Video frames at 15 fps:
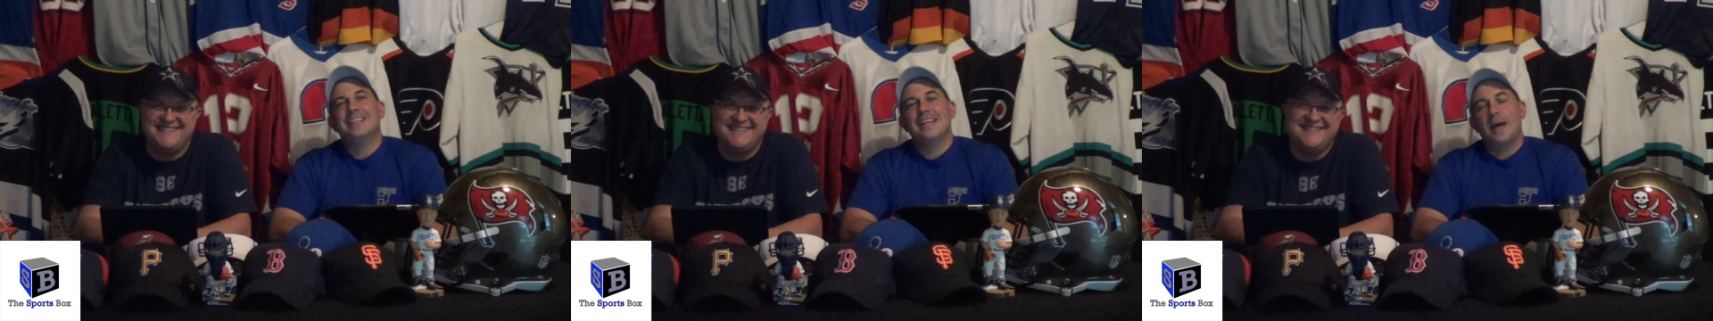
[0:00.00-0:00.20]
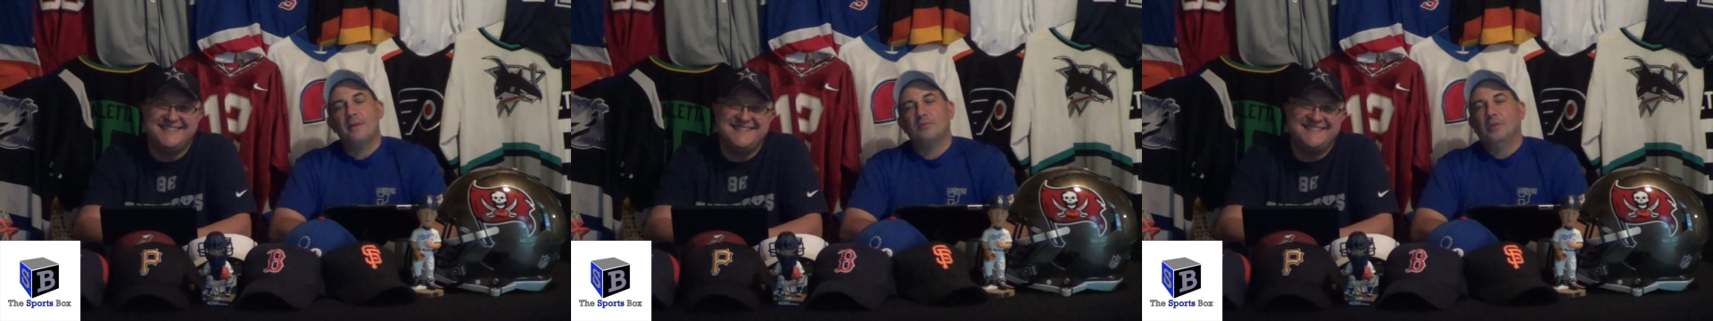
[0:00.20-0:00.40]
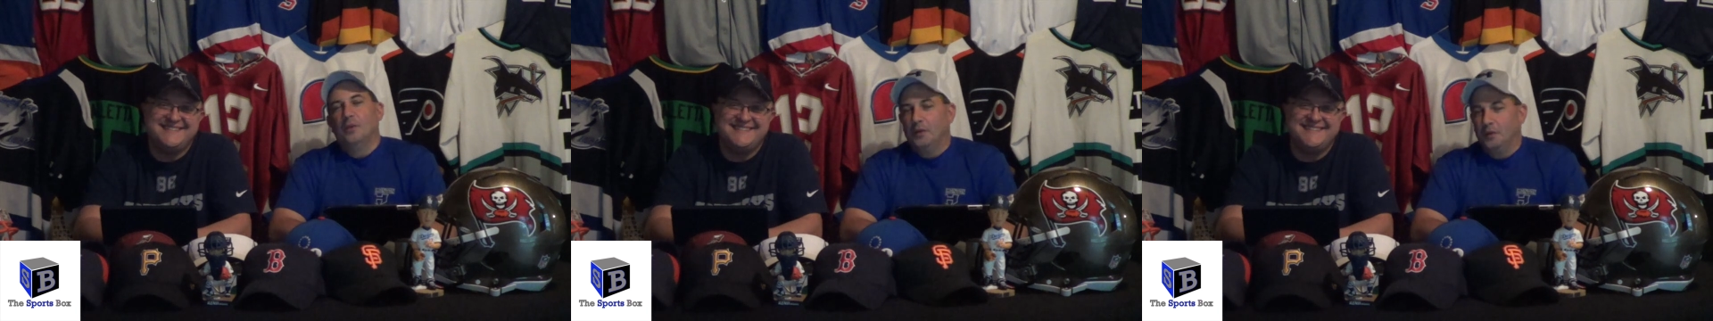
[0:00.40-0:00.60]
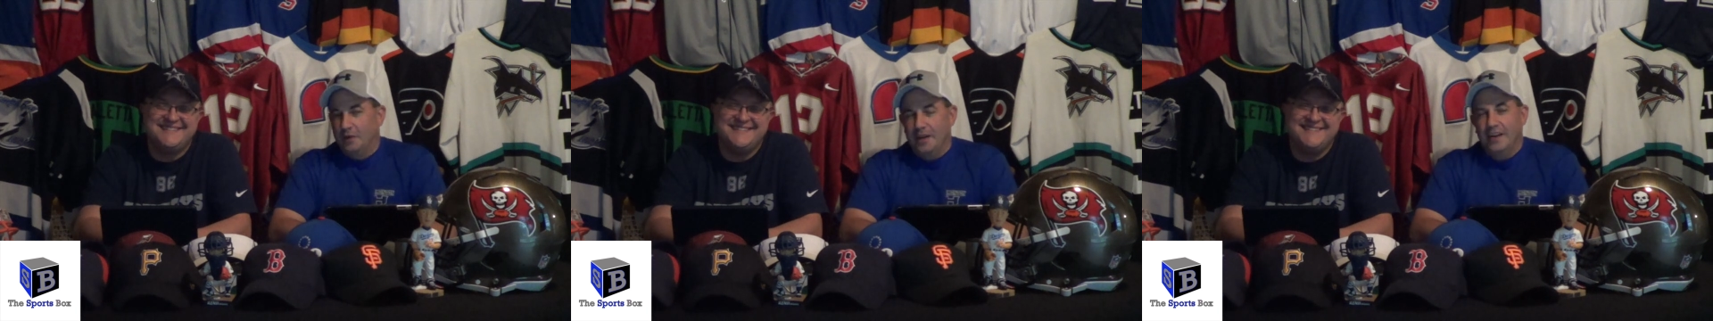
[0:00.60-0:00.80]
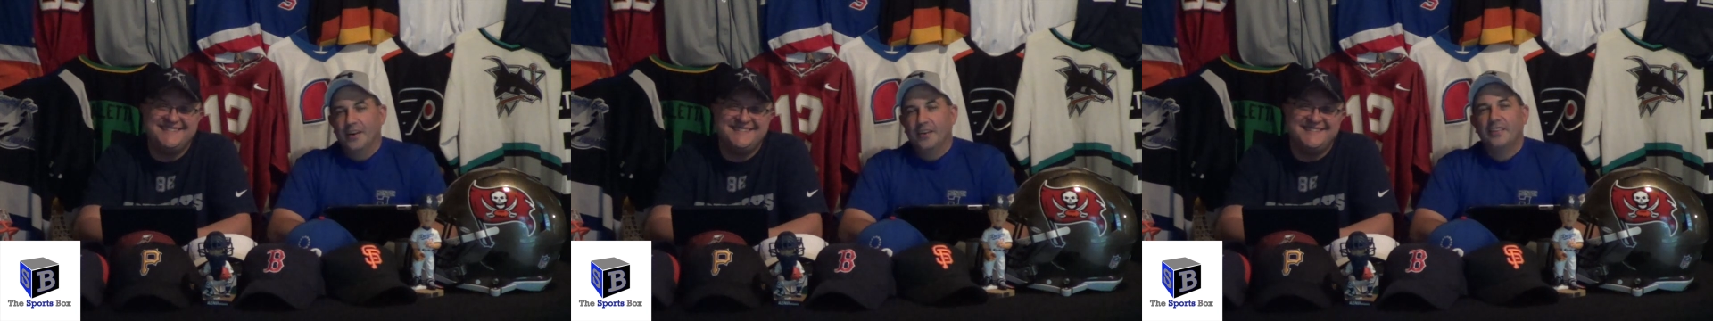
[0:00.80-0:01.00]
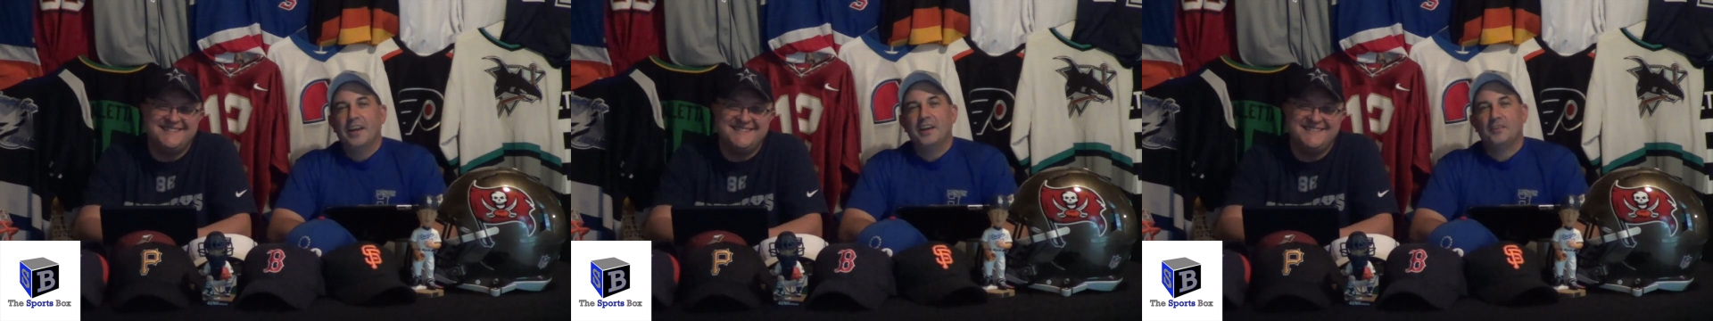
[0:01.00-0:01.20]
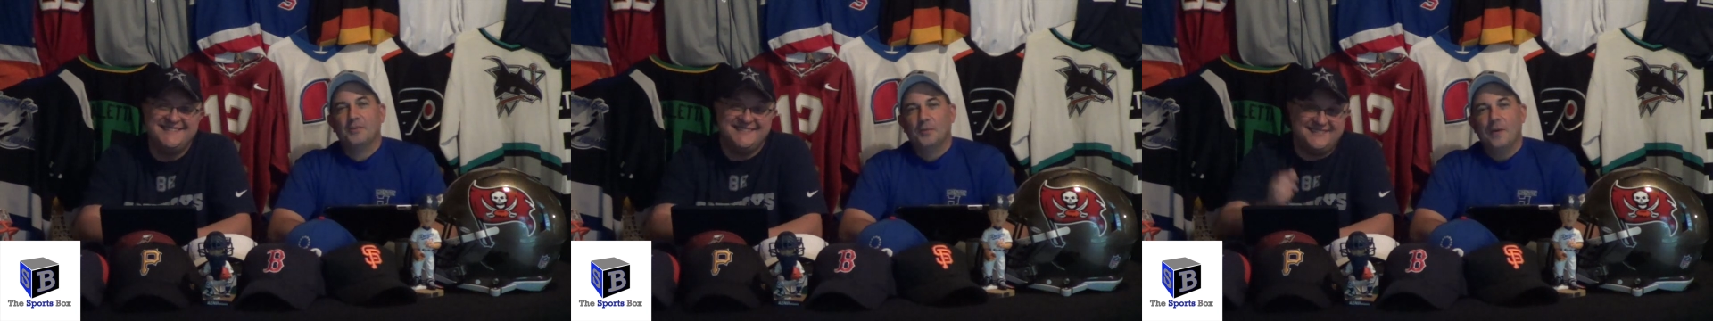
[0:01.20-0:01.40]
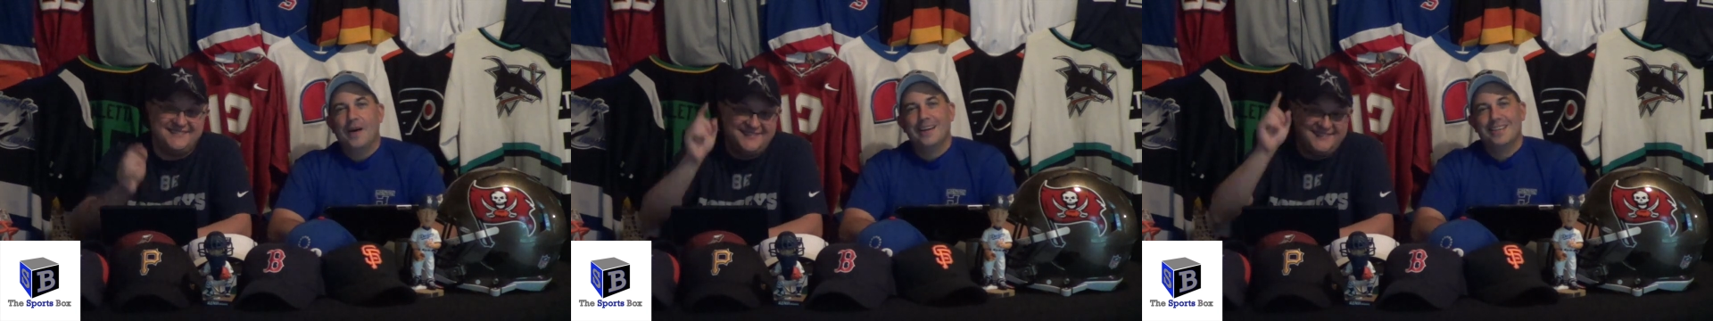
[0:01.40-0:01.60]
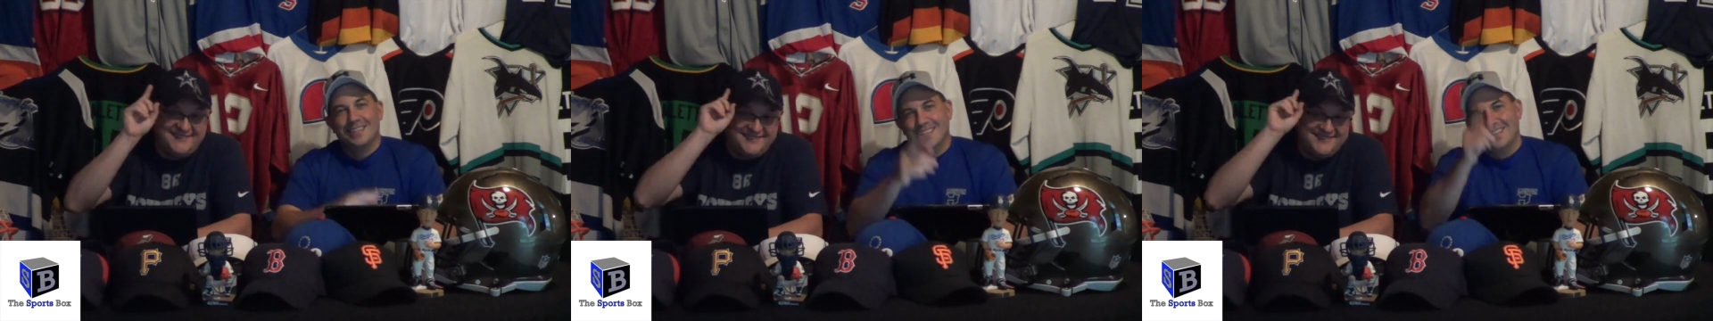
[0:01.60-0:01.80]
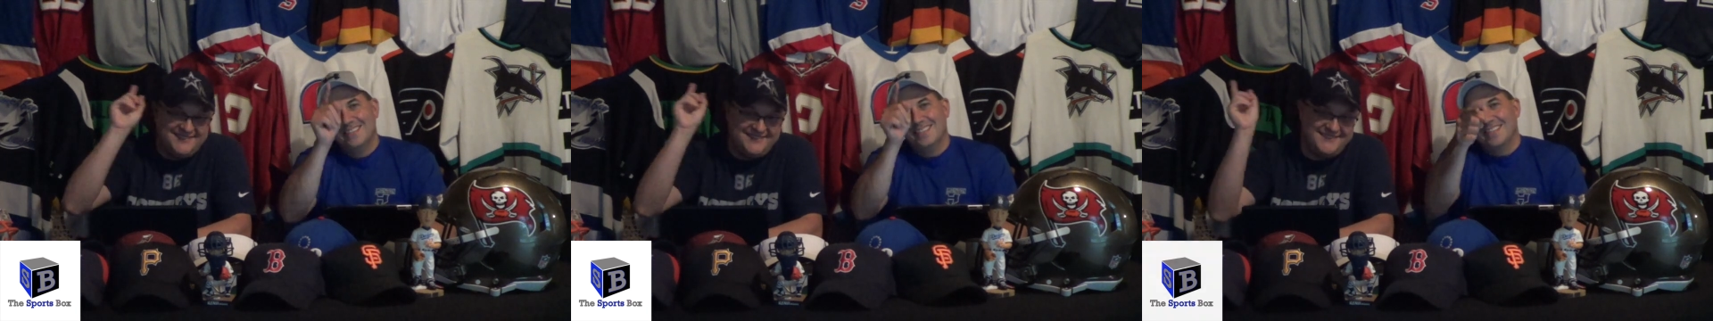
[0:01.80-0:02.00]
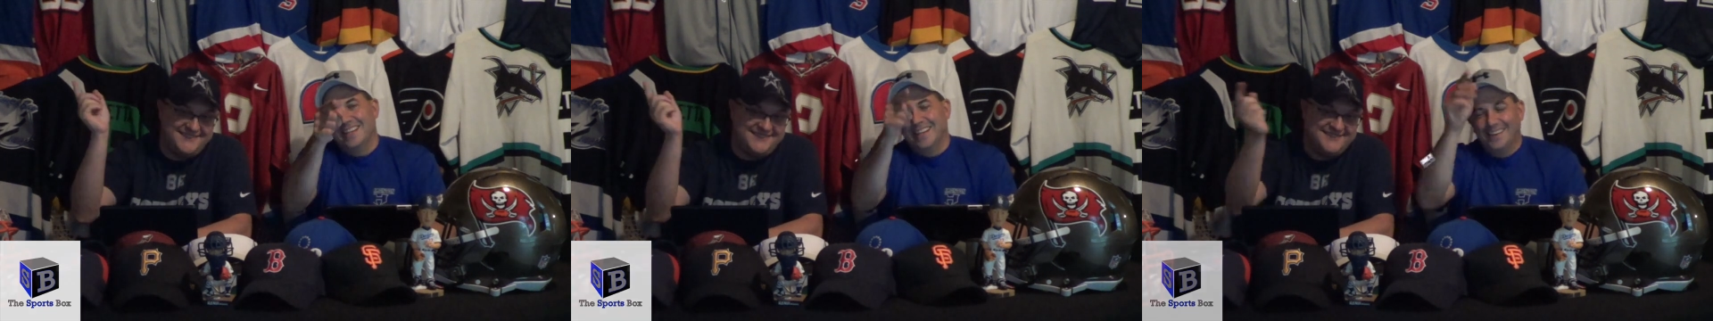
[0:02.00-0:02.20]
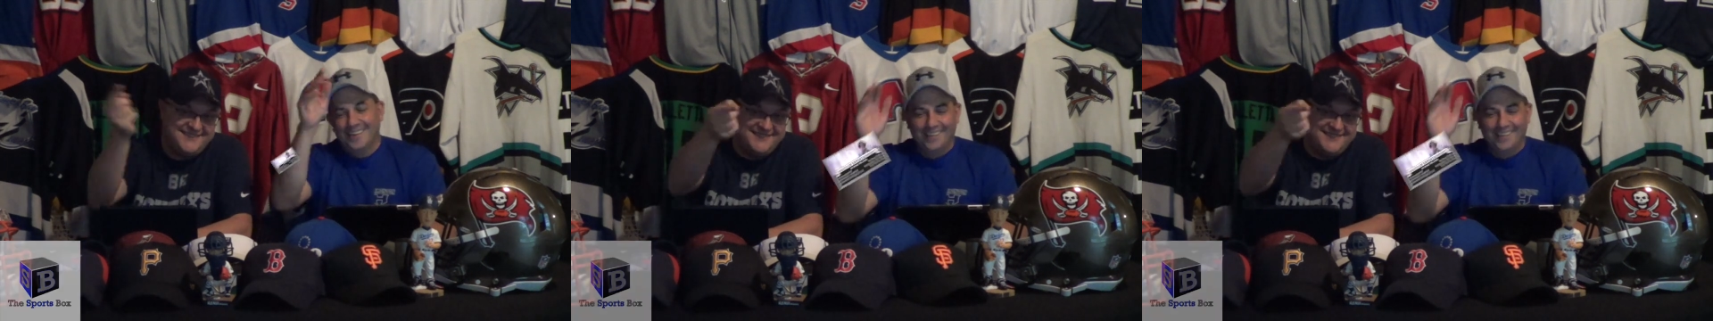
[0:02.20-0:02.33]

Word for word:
Speaker 1: is absolutely right here. Thanks for watching. See